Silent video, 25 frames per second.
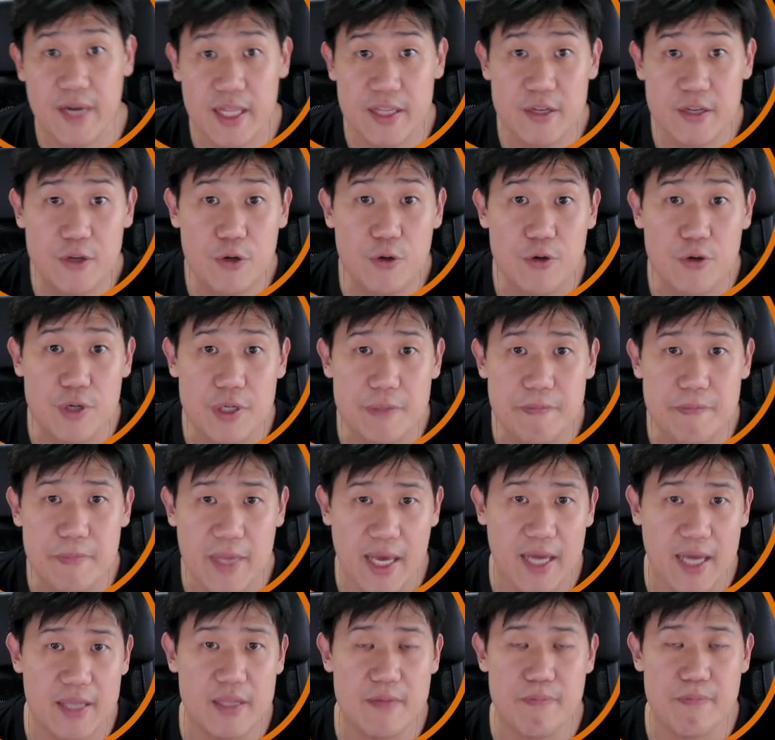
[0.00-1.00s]
valid code,
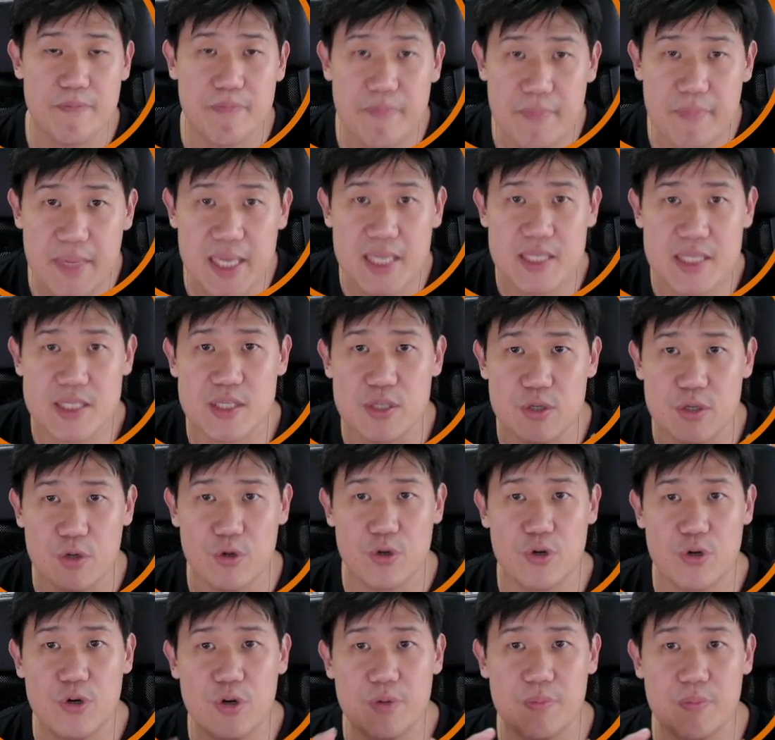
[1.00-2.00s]
and it makes
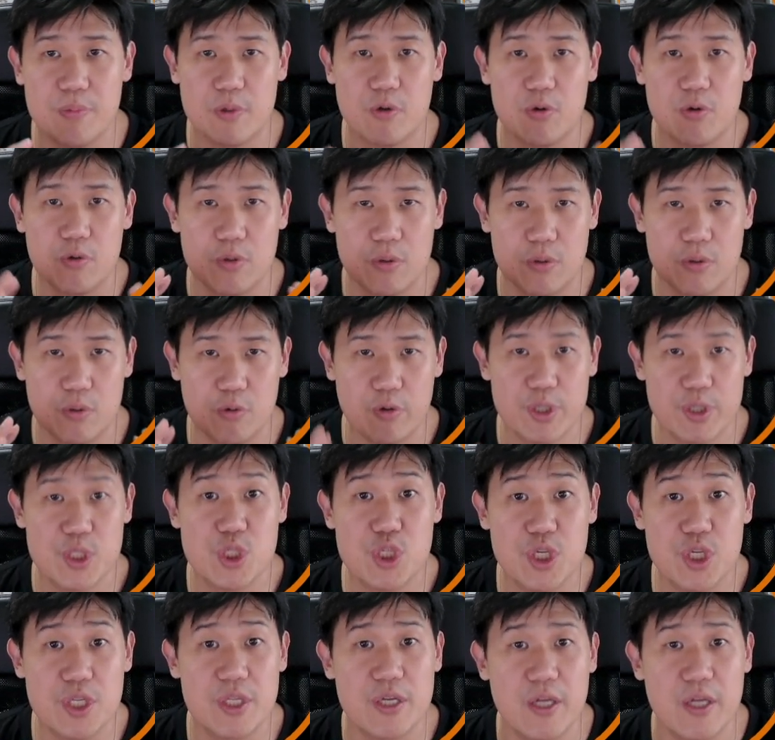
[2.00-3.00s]
your
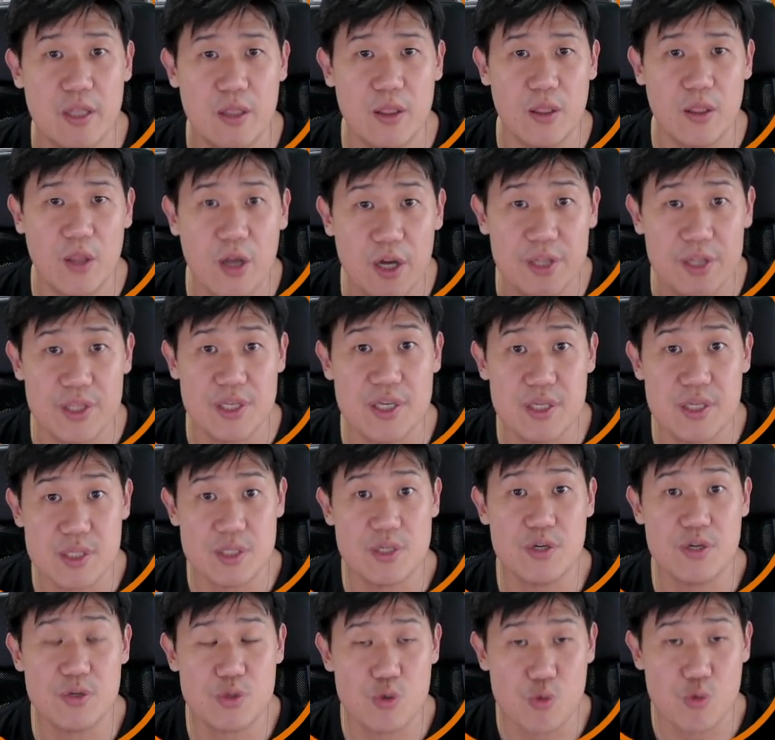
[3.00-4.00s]
question a lot
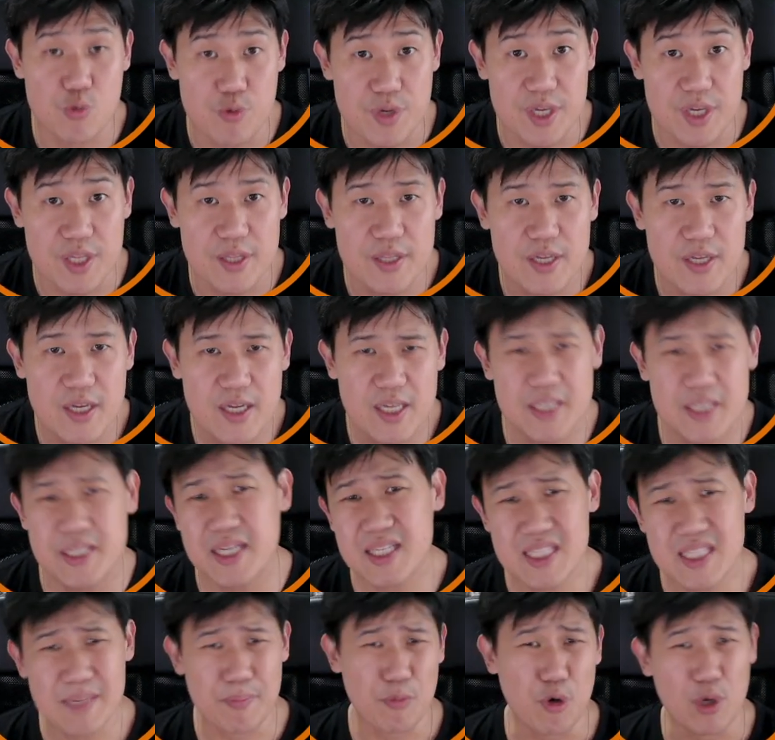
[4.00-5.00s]
easier to read. It
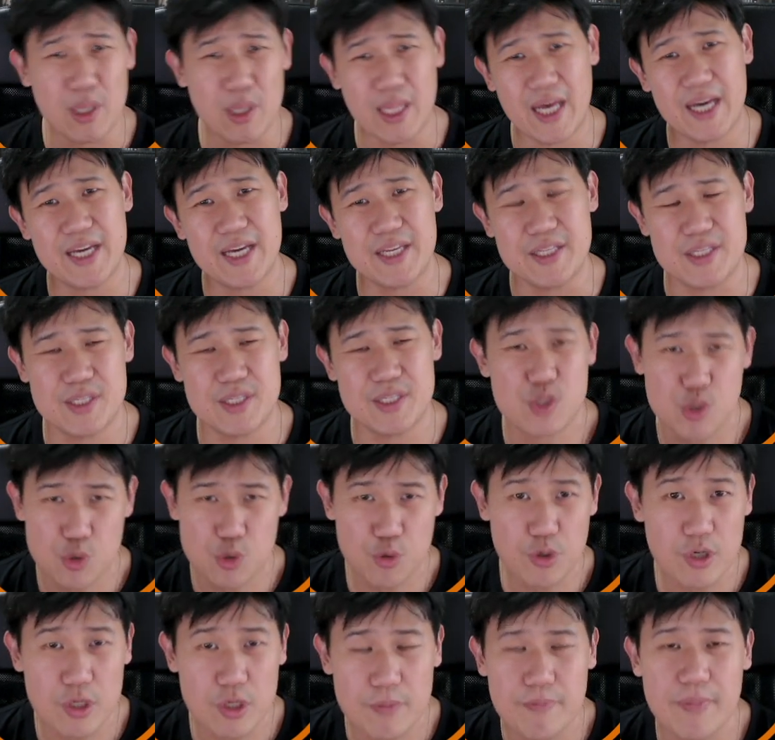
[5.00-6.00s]
takes some more lines,
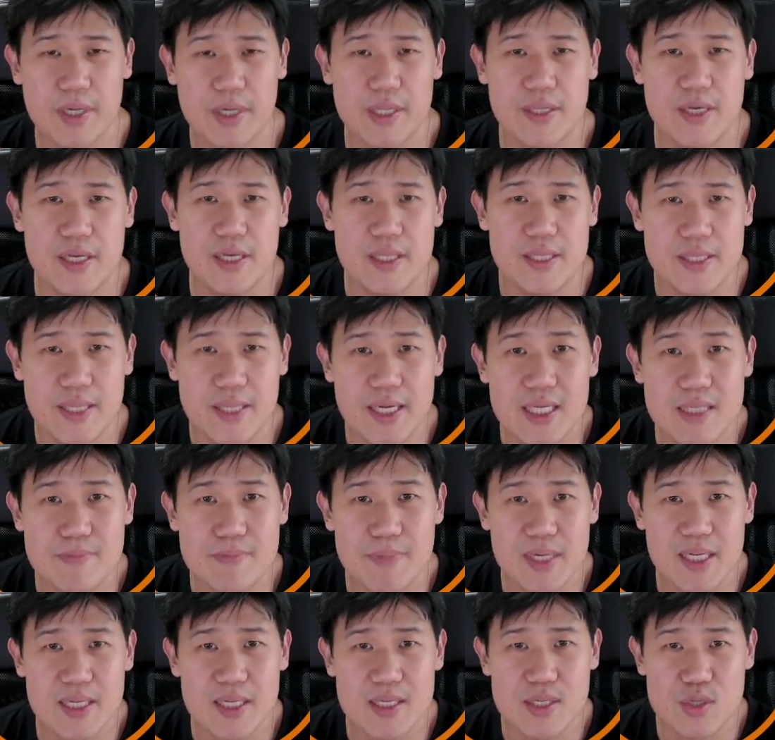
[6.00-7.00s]
sure, but it does
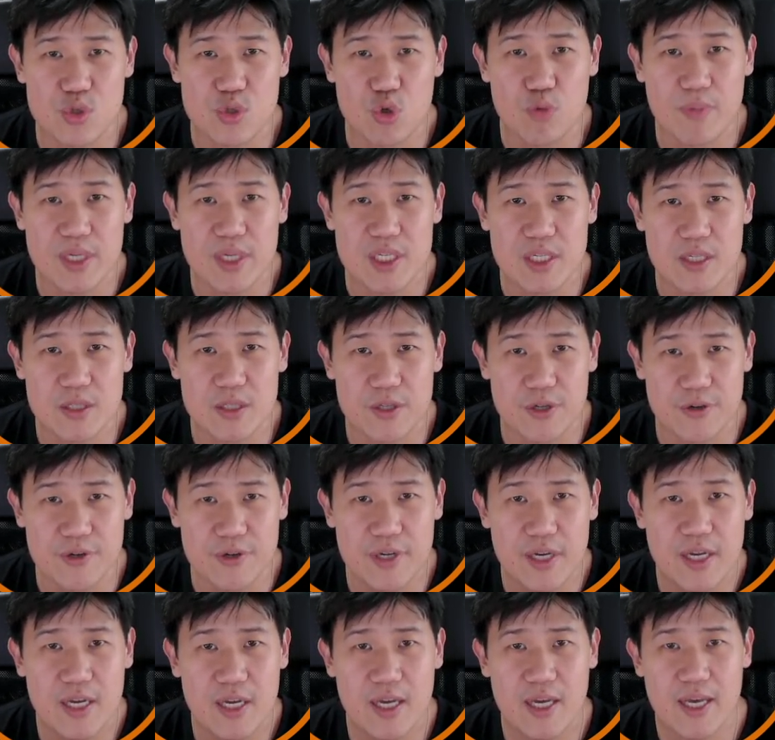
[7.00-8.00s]
make it so much
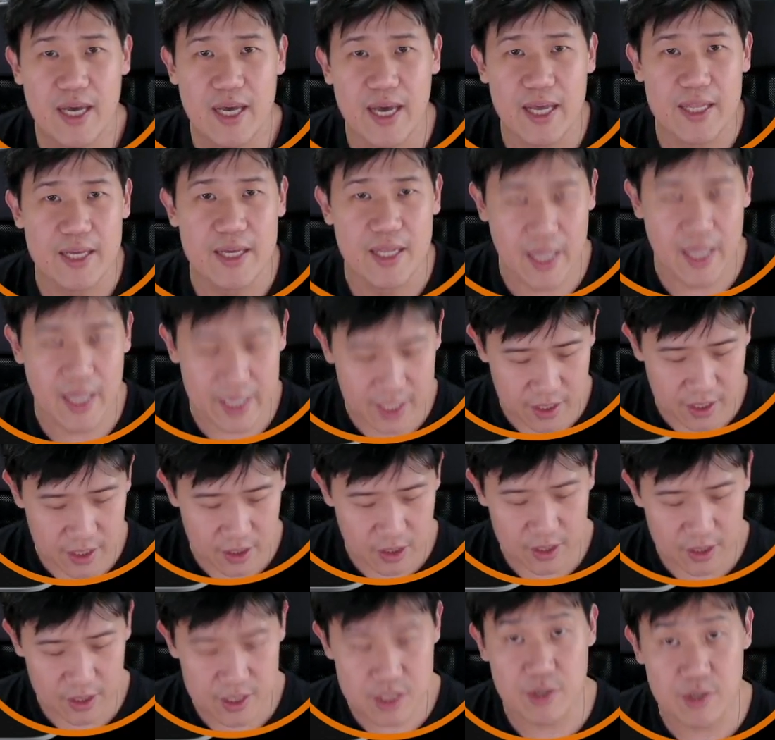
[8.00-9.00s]
clearer, and I like it a
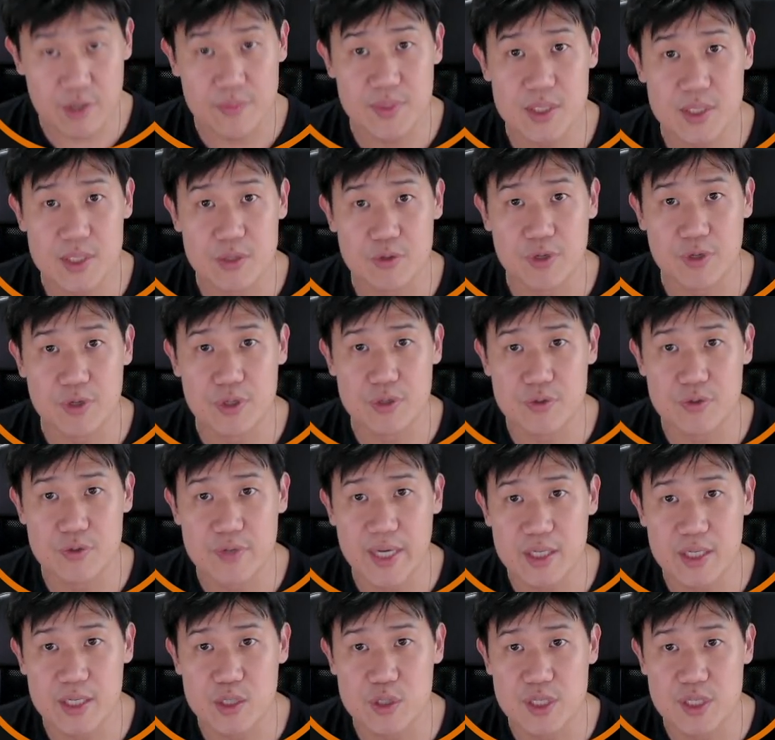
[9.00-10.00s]
lot, so I'm just going
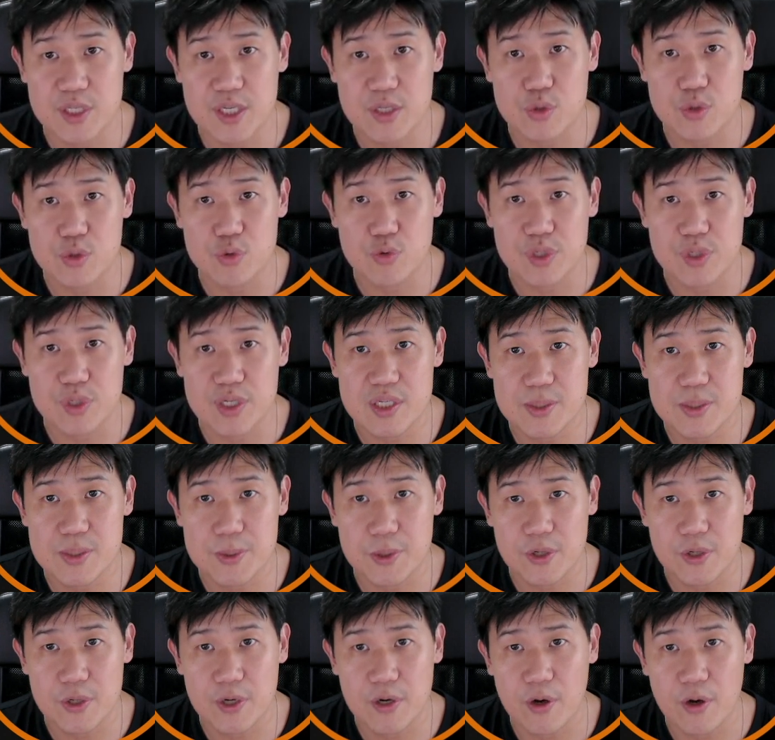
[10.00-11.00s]
to actually do this
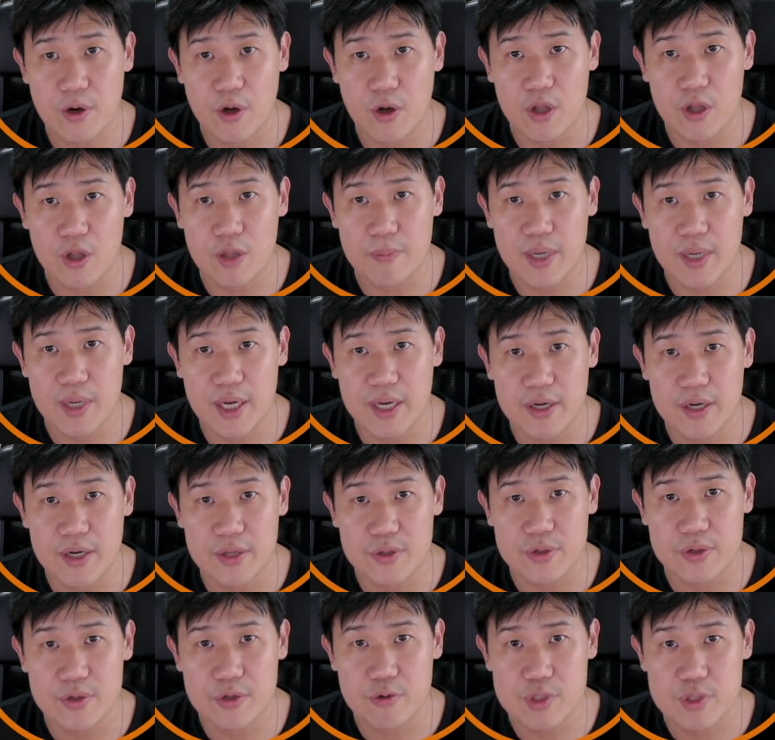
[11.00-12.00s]
for all my
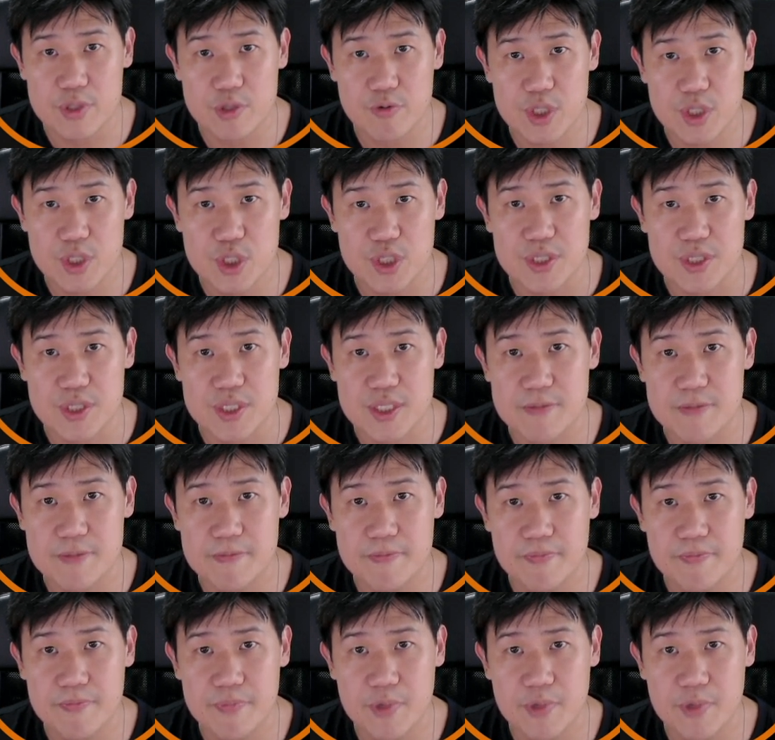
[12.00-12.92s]
other quiz questions.